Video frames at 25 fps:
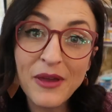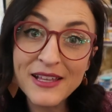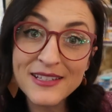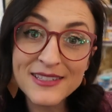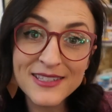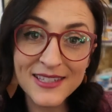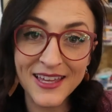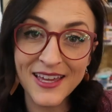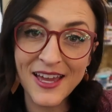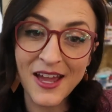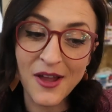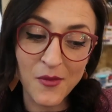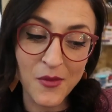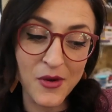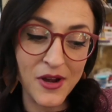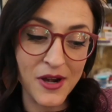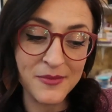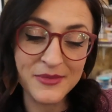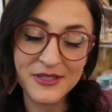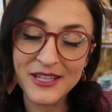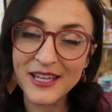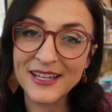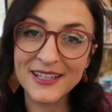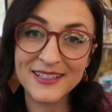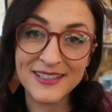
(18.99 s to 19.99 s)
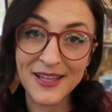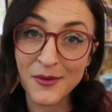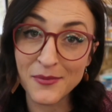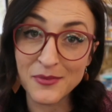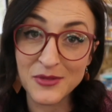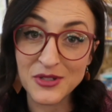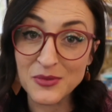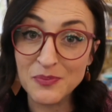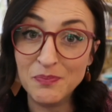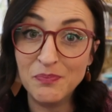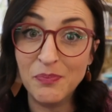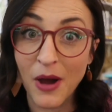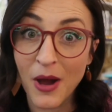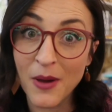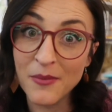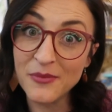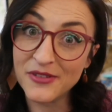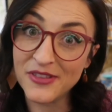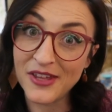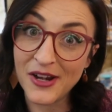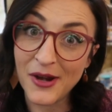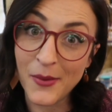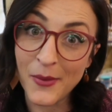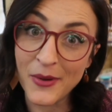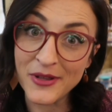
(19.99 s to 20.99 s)
Basically what I'm saying is I'm just
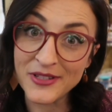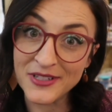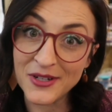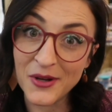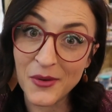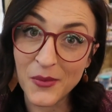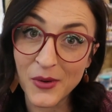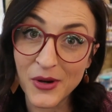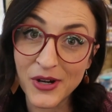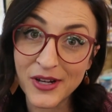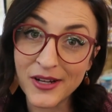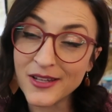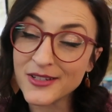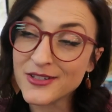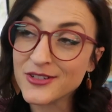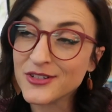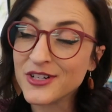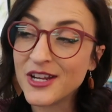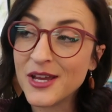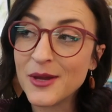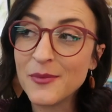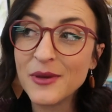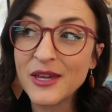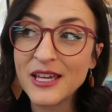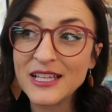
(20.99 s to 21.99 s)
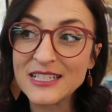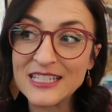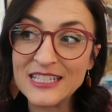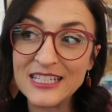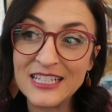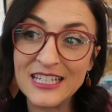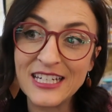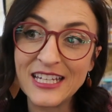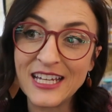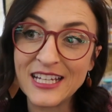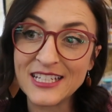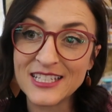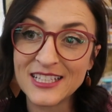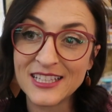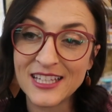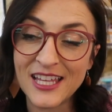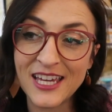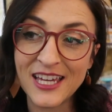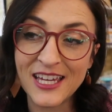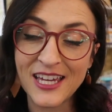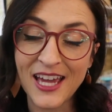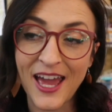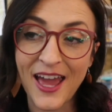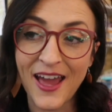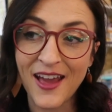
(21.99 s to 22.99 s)
bummed that I wasn't at work yesterday because I didn't get to
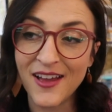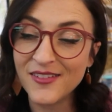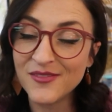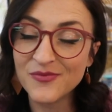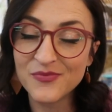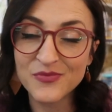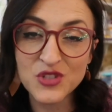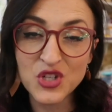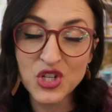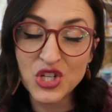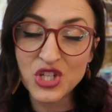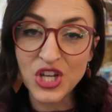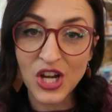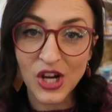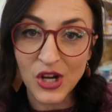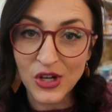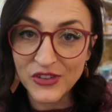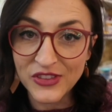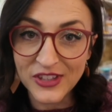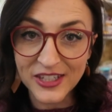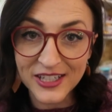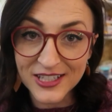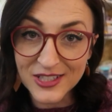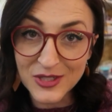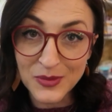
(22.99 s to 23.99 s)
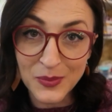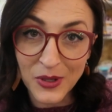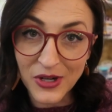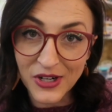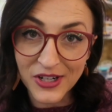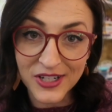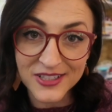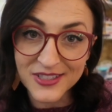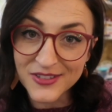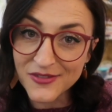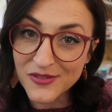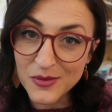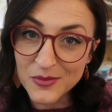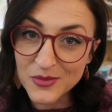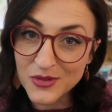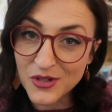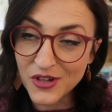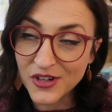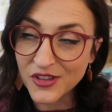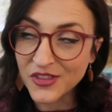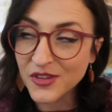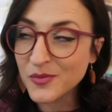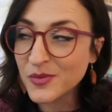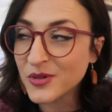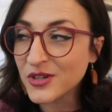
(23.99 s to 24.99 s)
like share in the experience of them
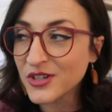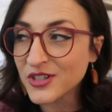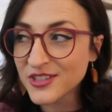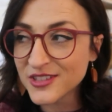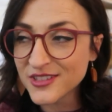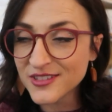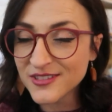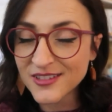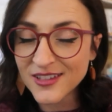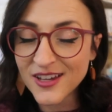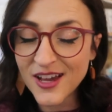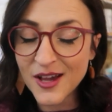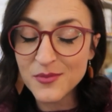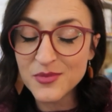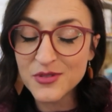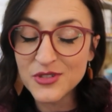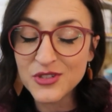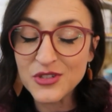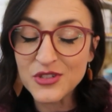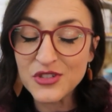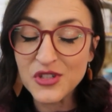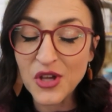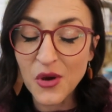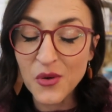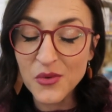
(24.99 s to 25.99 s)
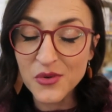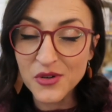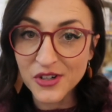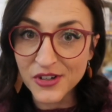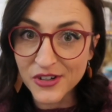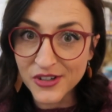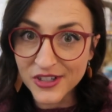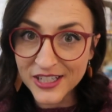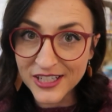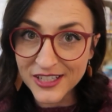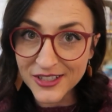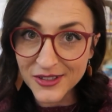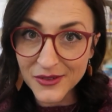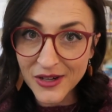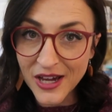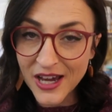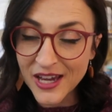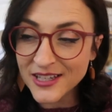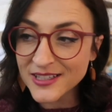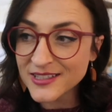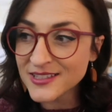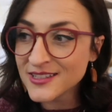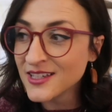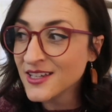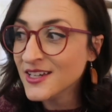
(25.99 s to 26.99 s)
starting their books. I'm so nerdy, you guys.